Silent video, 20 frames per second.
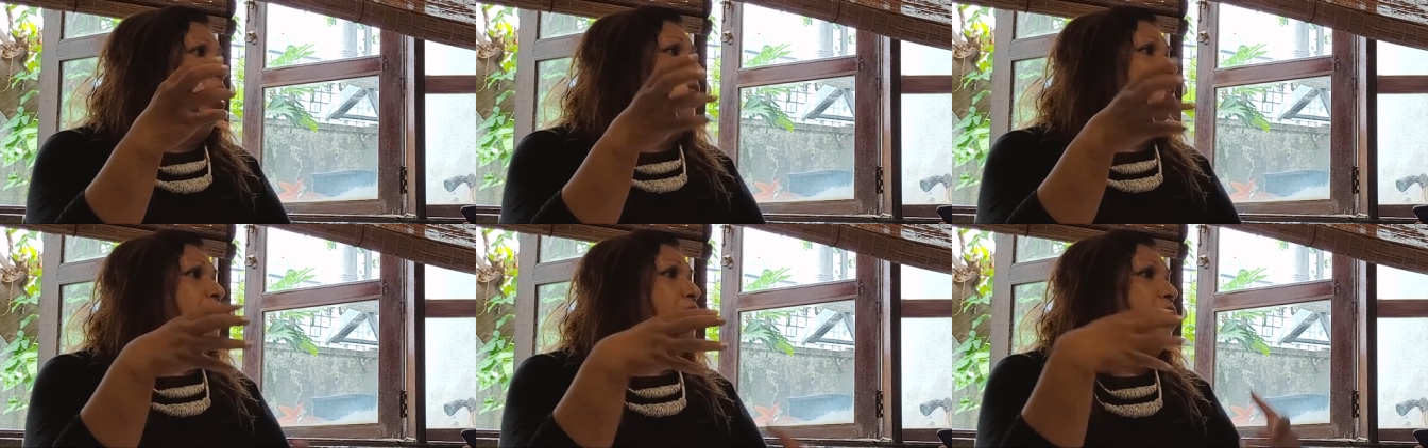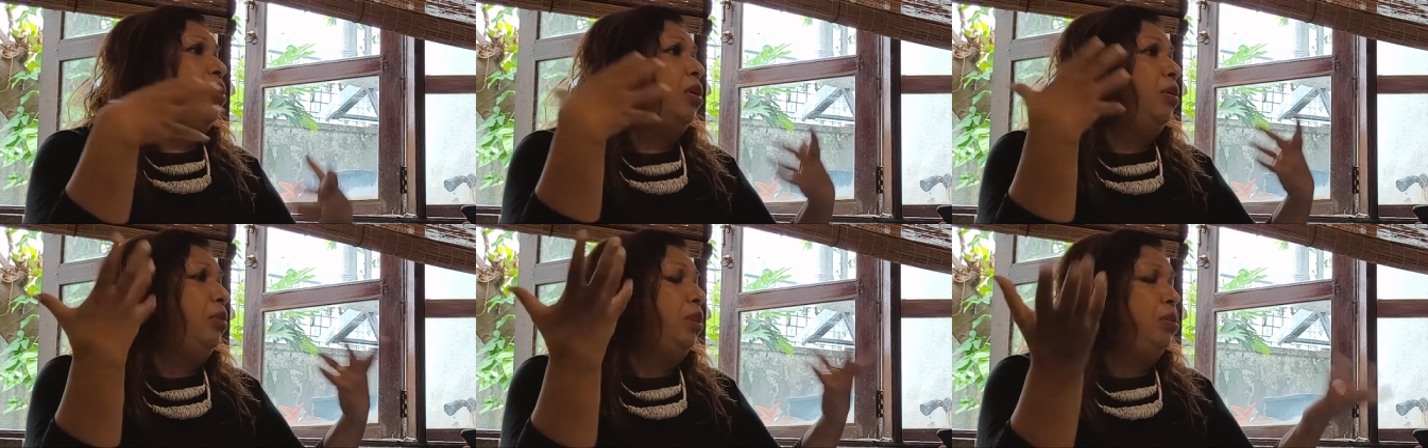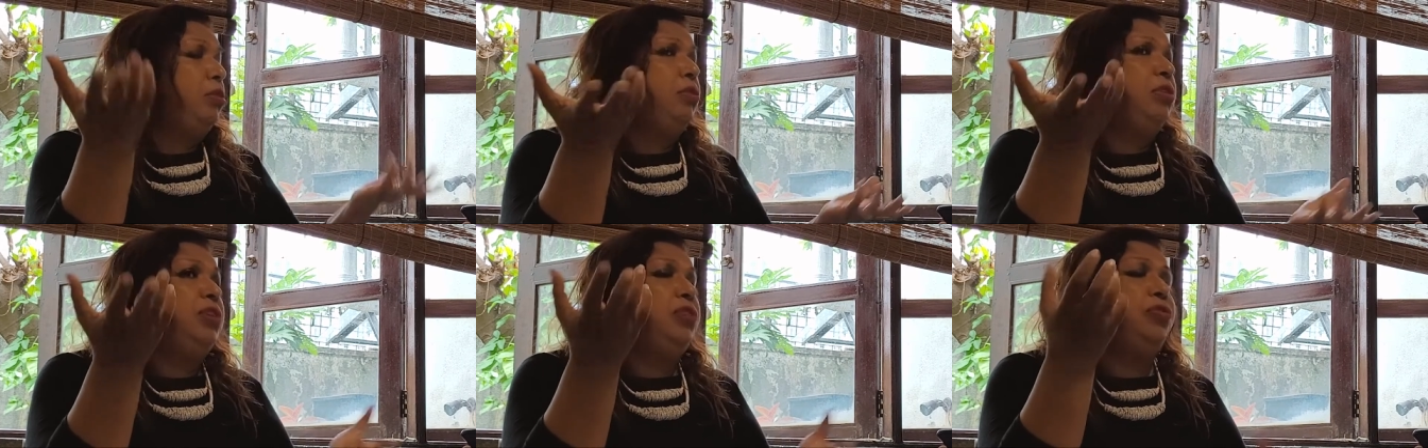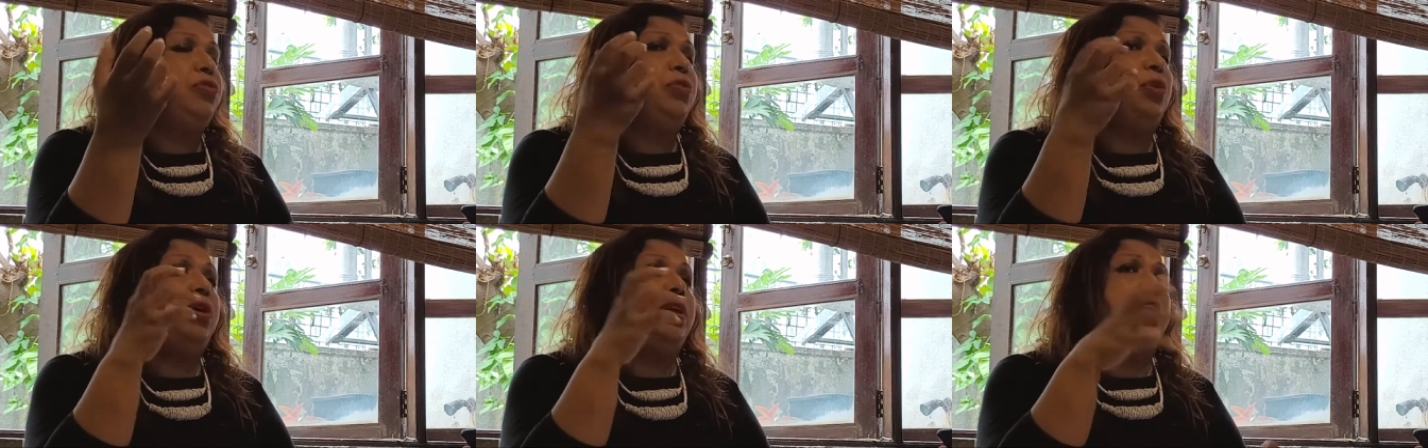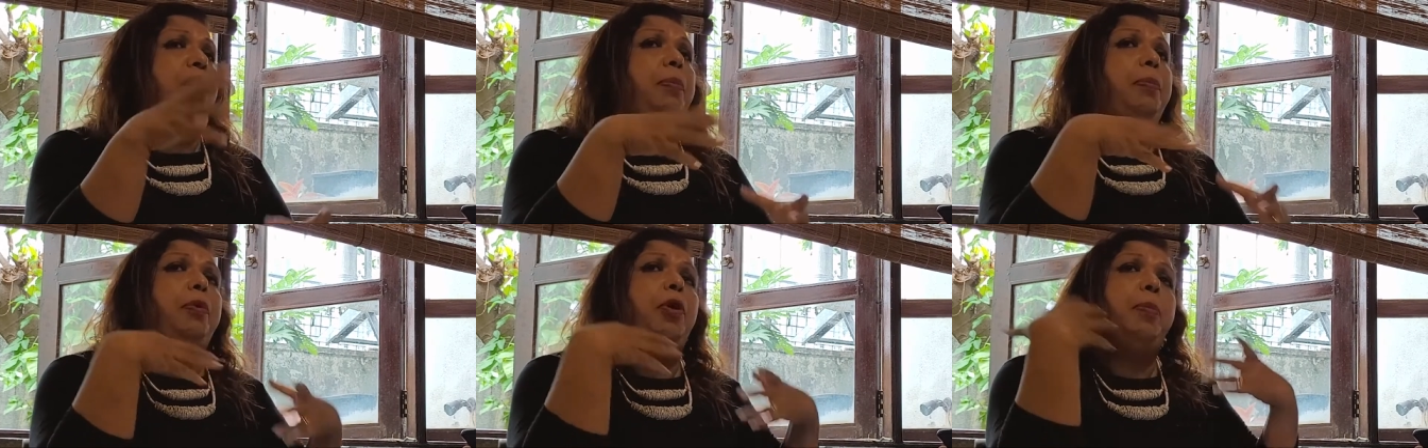others, or not to destroy
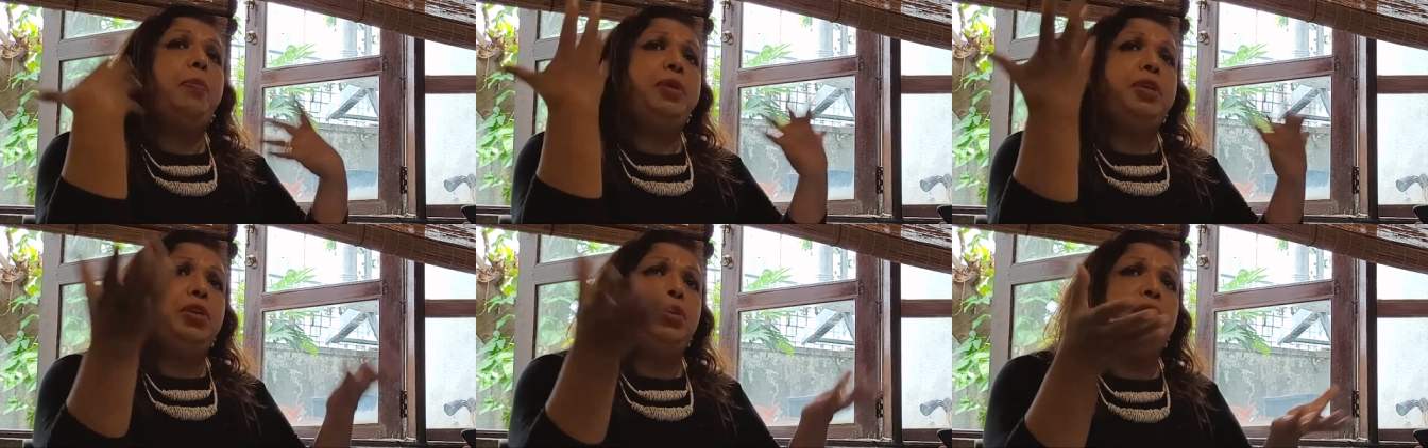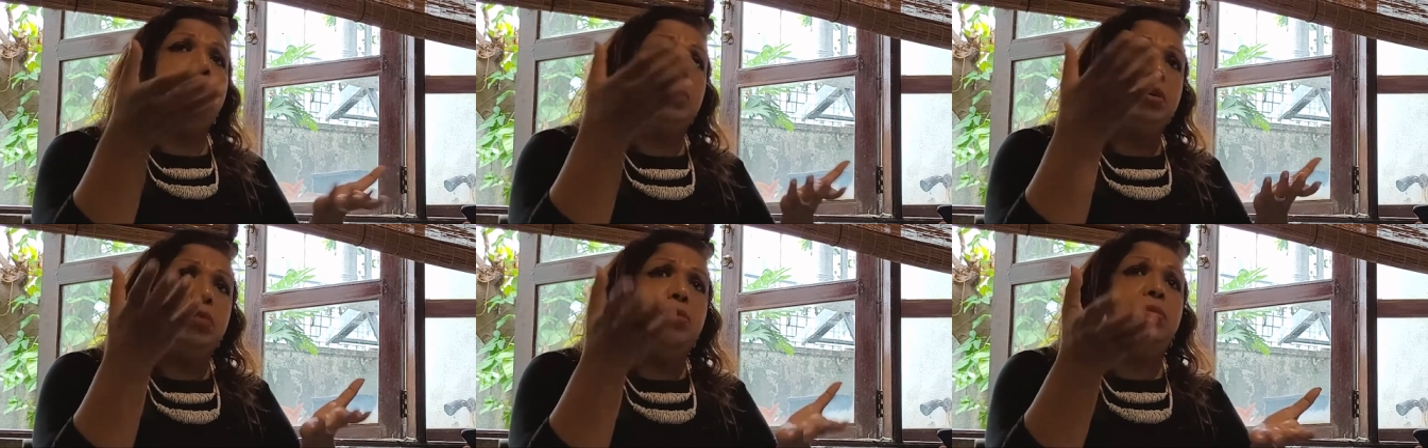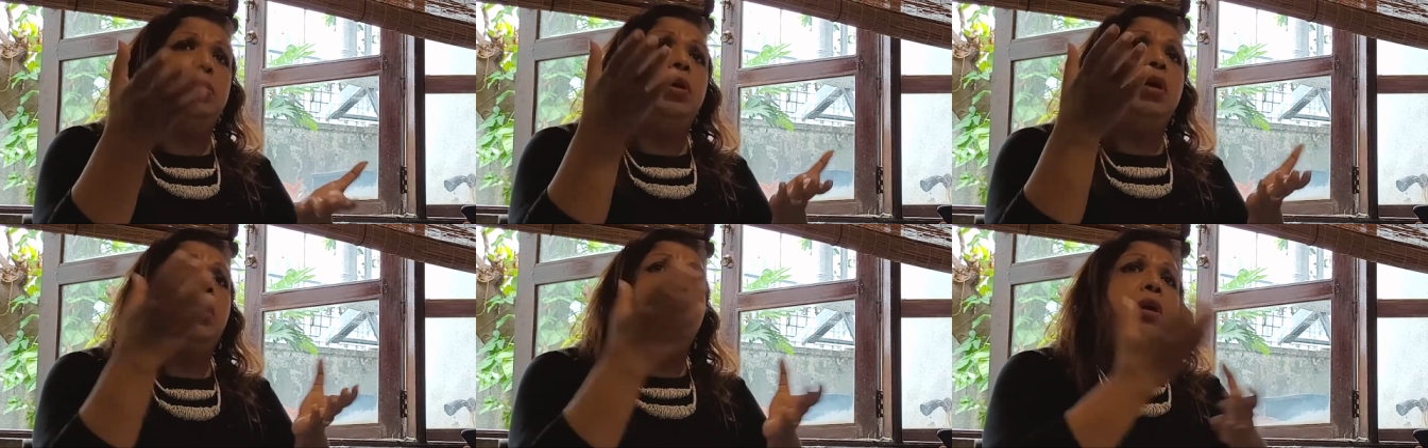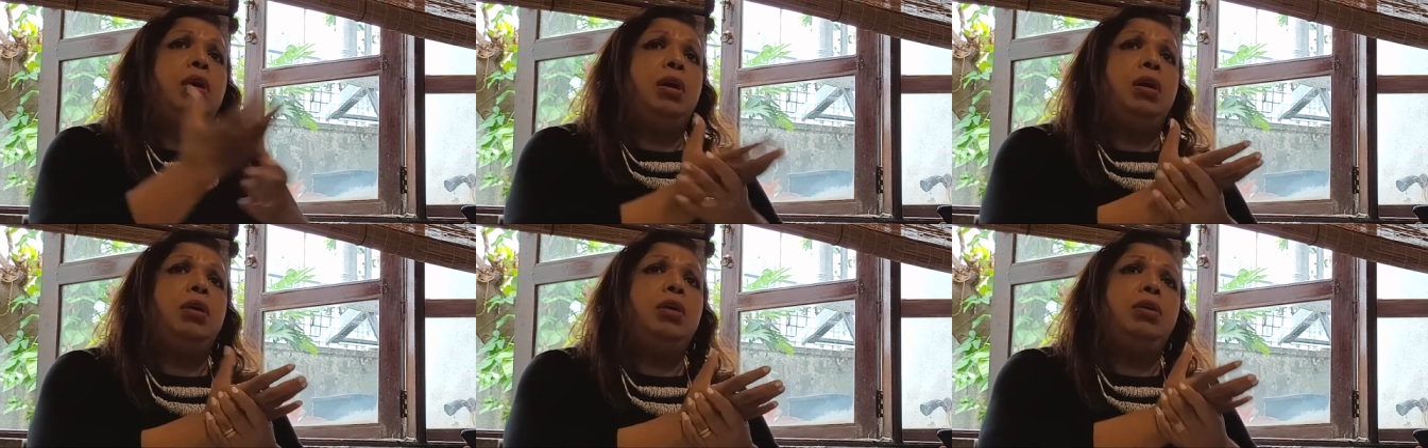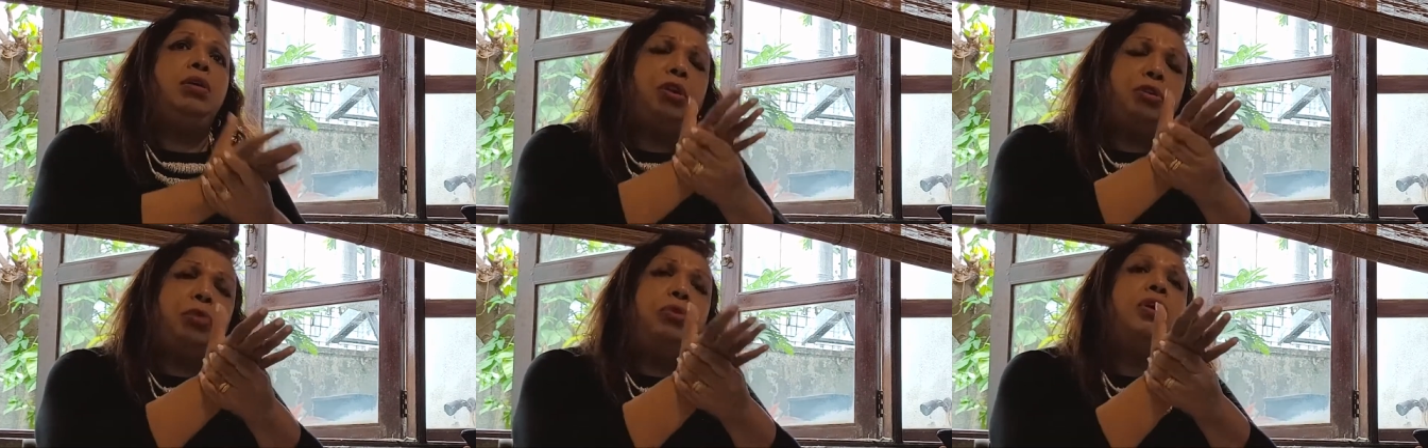their property, or not to uh,
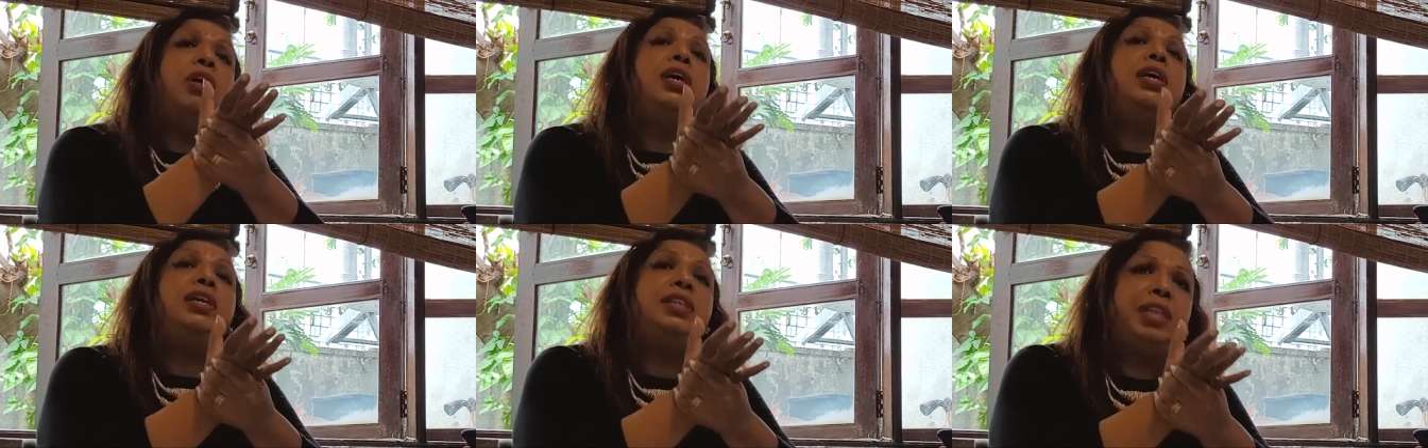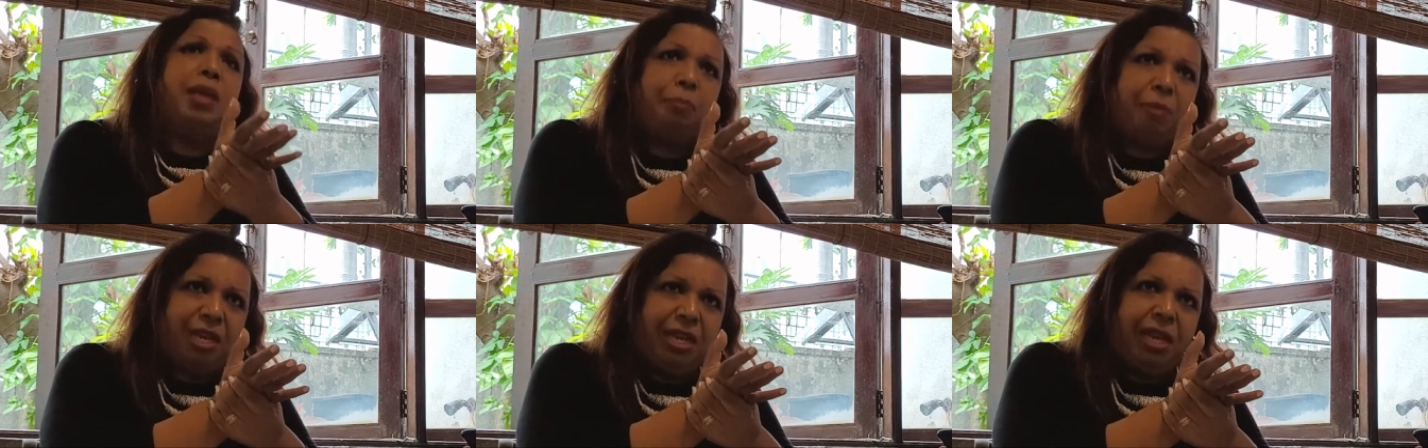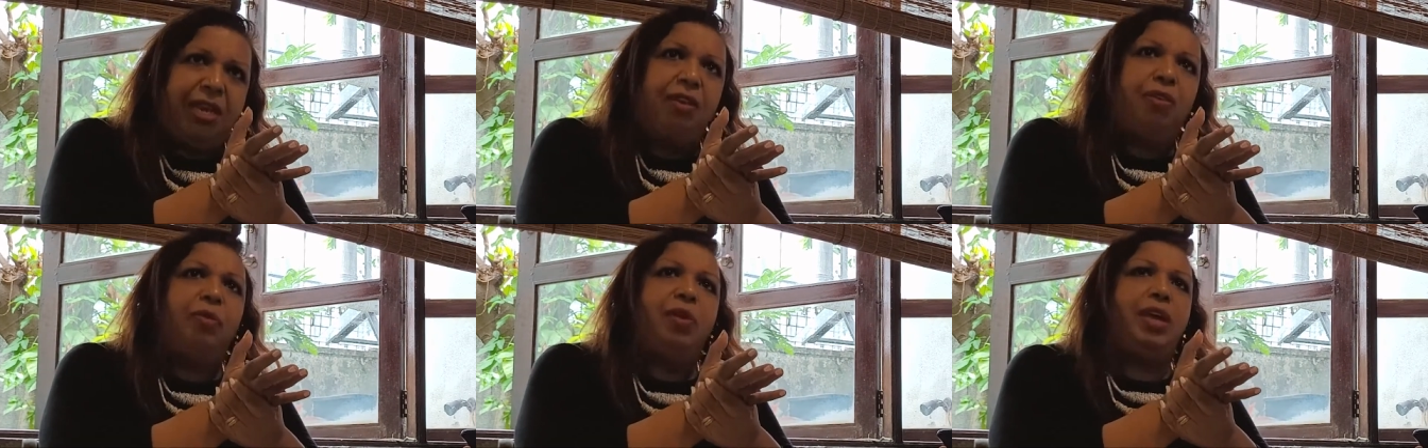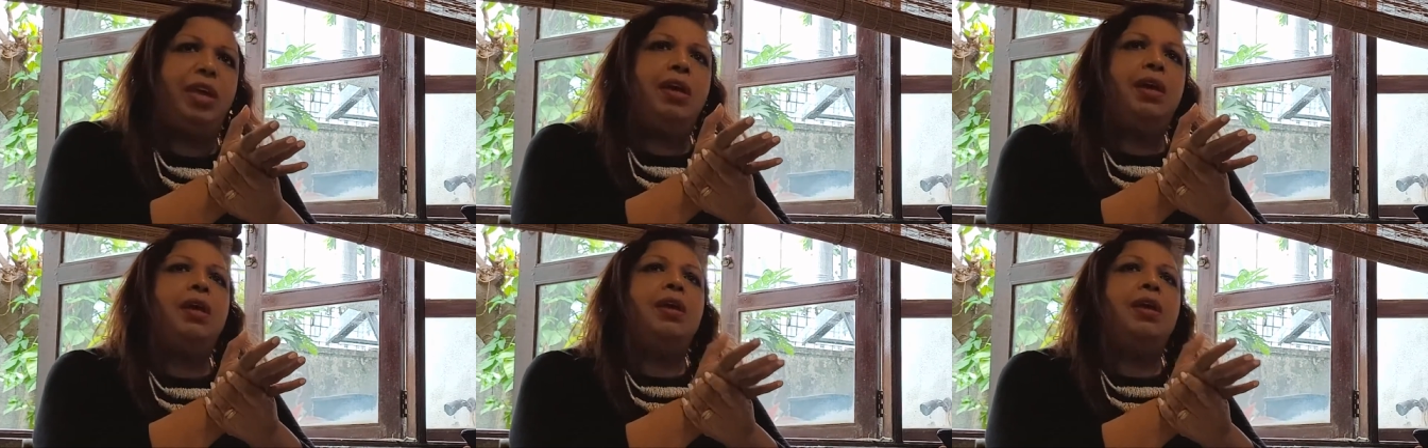not to hurt them in any way.